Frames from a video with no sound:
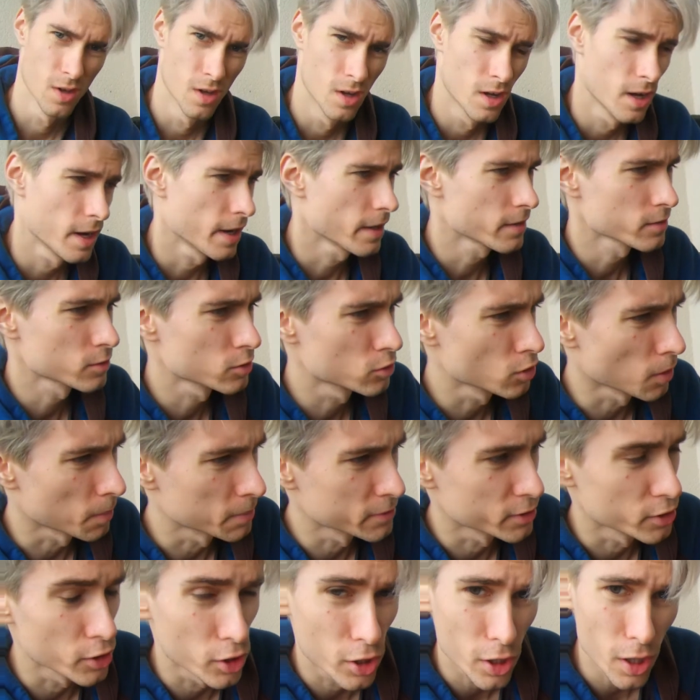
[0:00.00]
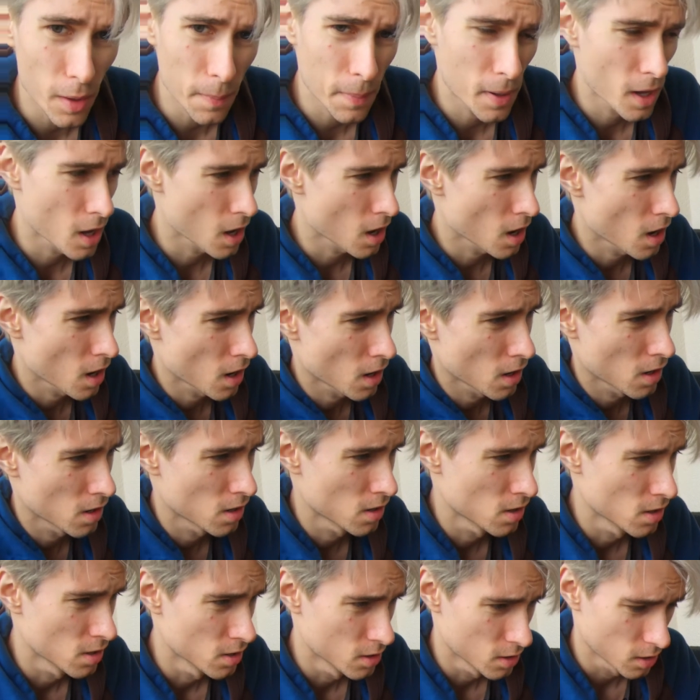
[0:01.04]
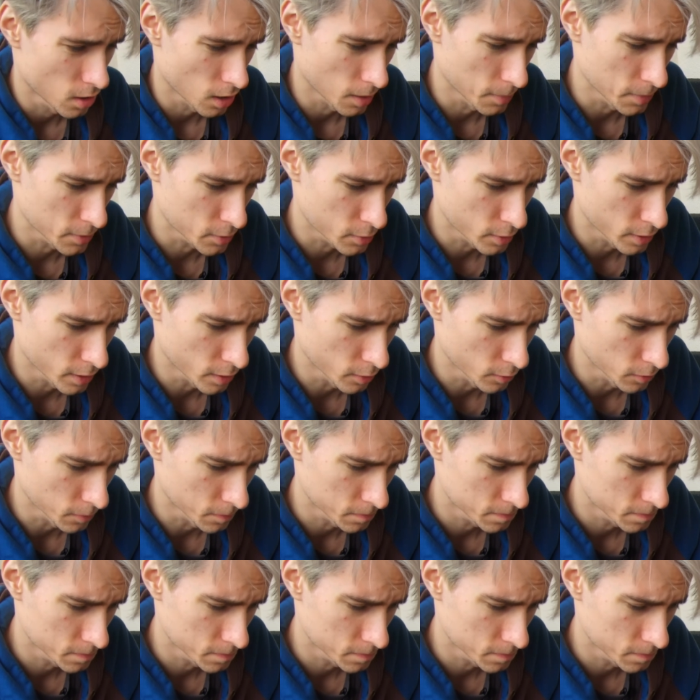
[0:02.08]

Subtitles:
And to top it all up crown.